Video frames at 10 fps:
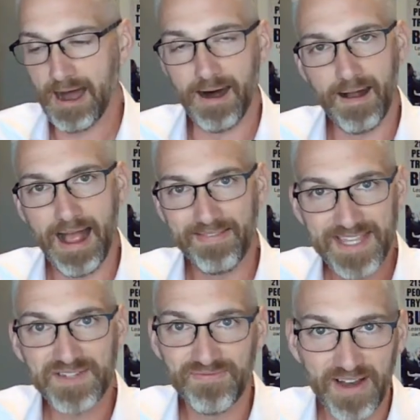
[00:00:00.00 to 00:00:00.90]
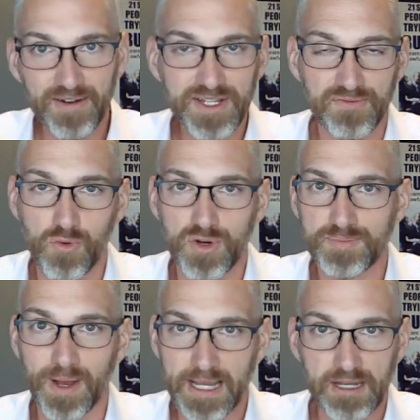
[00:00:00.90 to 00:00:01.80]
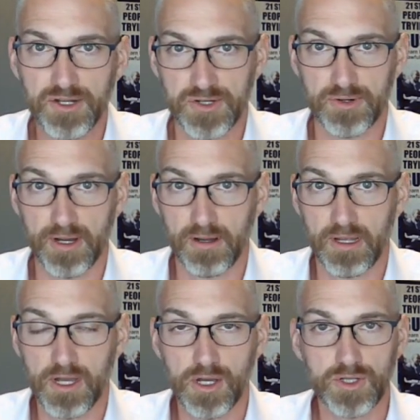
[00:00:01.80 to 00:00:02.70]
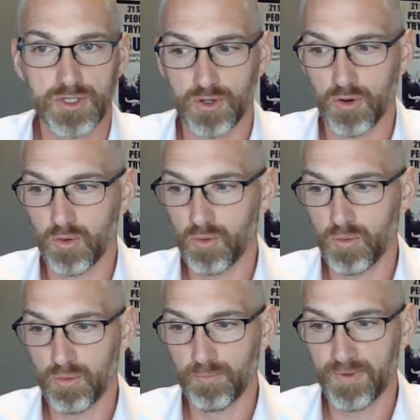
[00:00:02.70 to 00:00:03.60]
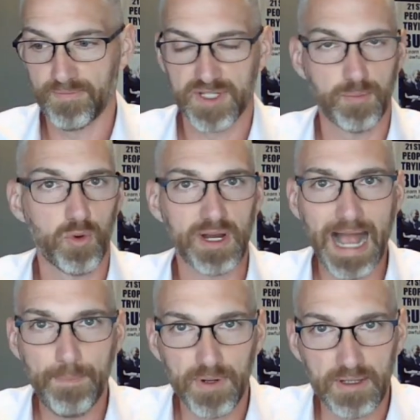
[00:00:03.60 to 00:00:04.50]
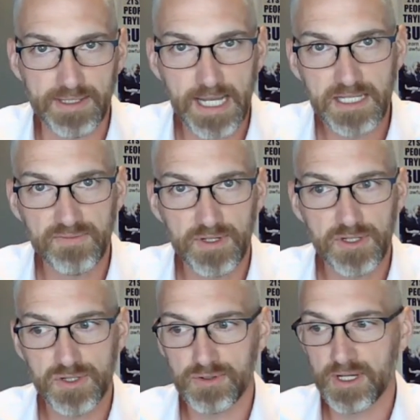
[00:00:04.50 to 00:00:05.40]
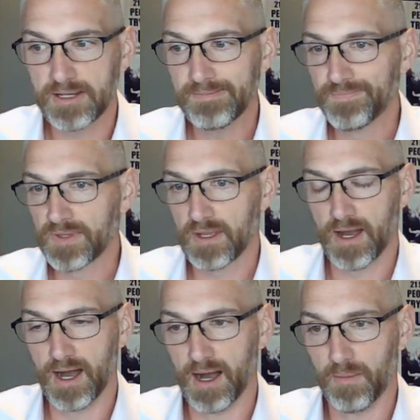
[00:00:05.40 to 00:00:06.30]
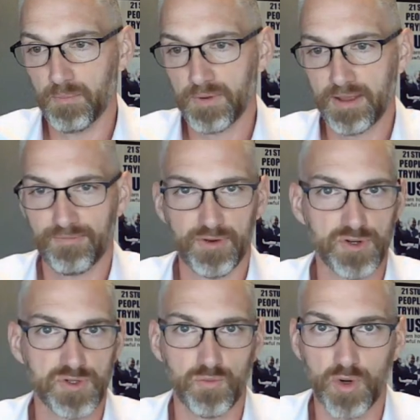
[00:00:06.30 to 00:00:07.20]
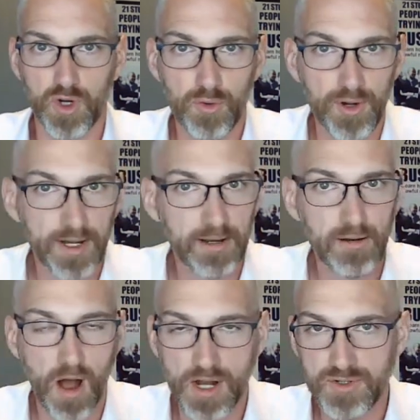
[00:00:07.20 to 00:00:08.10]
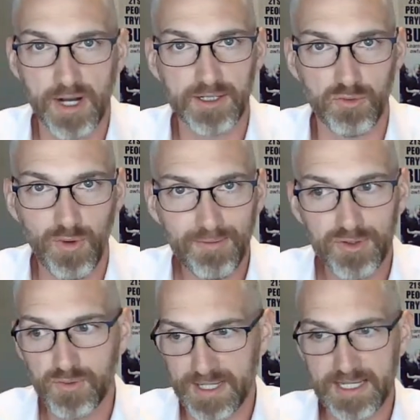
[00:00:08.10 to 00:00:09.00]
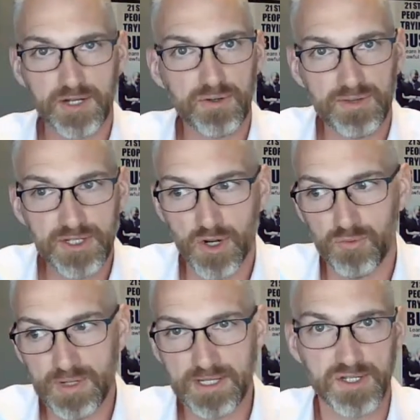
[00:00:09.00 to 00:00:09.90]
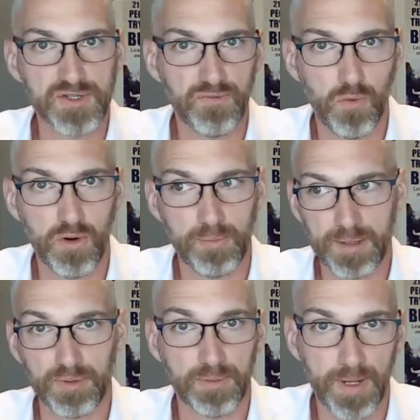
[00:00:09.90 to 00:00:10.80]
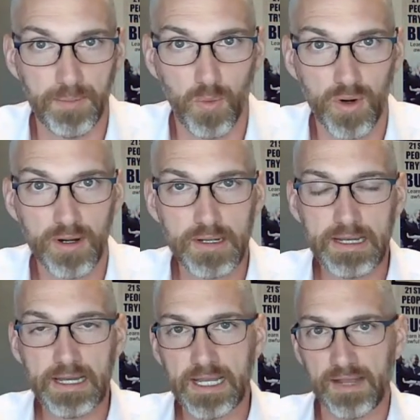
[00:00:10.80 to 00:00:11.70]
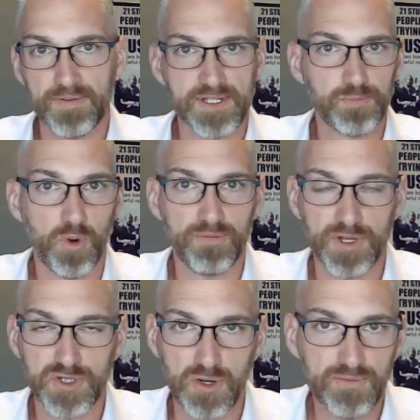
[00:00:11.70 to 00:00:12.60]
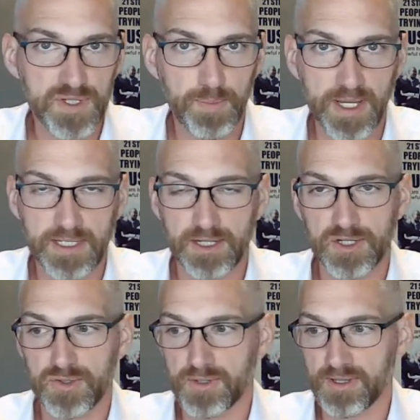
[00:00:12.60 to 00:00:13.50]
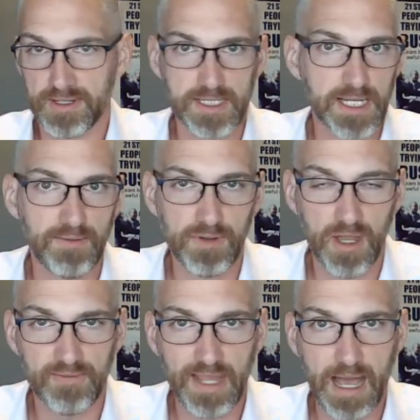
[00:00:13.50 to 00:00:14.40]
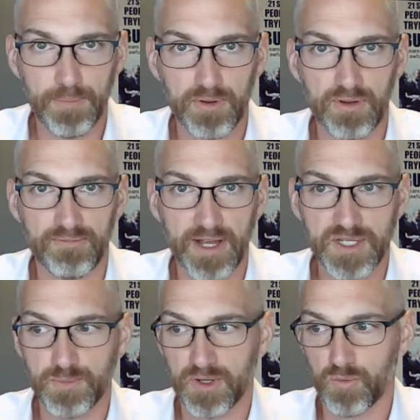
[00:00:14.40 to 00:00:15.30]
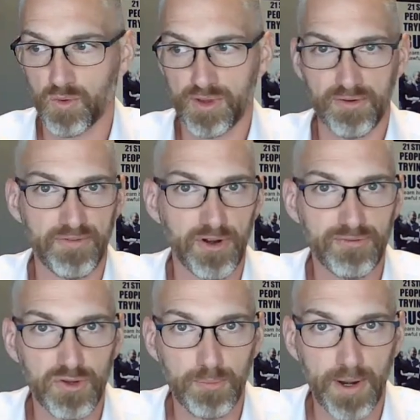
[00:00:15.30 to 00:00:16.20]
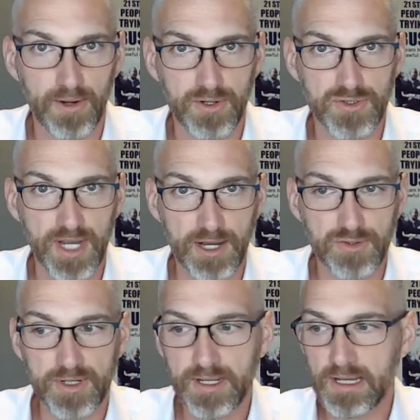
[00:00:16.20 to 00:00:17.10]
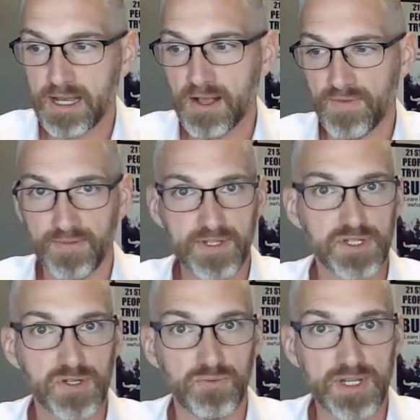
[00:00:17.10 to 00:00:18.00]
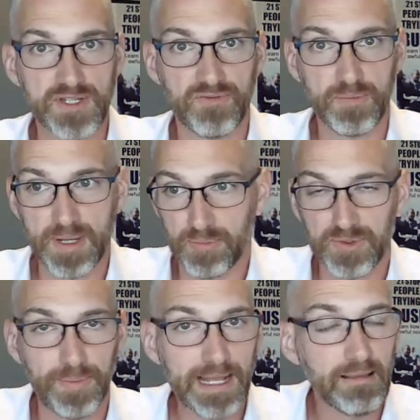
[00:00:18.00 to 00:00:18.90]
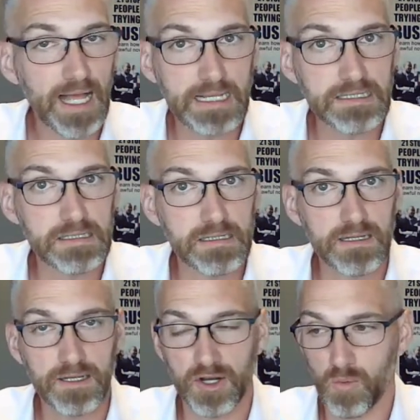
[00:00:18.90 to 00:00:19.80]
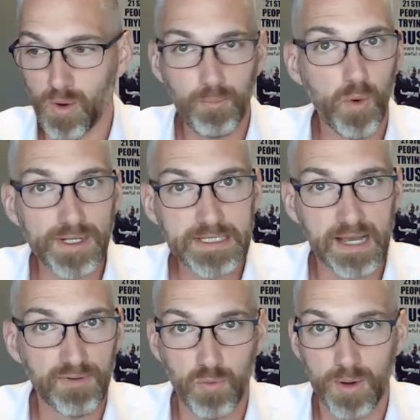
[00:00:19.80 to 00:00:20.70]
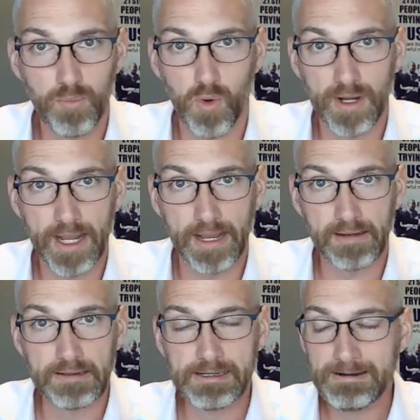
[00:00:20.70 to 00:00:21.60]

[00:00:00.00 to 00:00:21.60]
Uh, and this varies, of course, by industry. So if it's a more capital intensive industry, um, if there's recurring contracted revenue, et cetera, these are reasons for people to pay more. If it's more of a service based industry that doesn't have a lot of capital investment where there are very few barriers to entry, then this is a reason for people to pay less, you know, 1.7, 1.8.